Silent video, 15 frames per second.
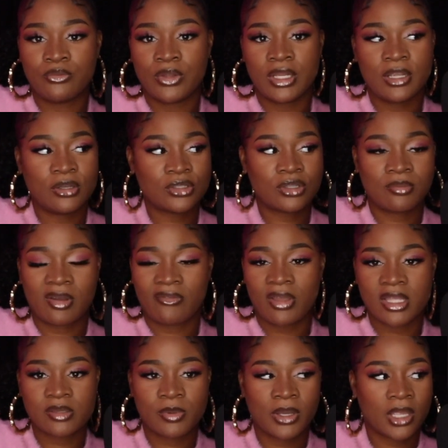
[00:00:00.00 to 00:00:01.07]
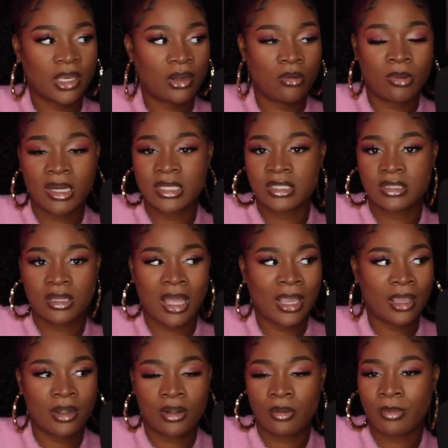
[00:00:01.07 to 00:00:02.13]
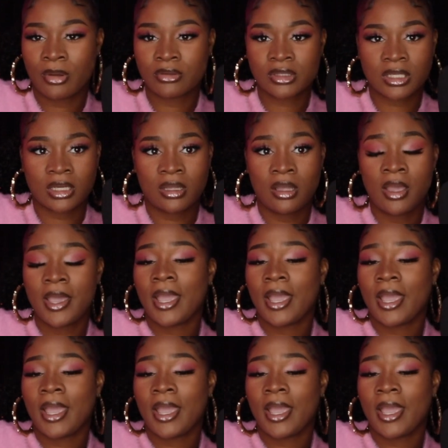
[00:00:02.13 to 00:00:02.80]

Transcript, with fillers: videos to my Facebook, and nobody's liking it or posting it,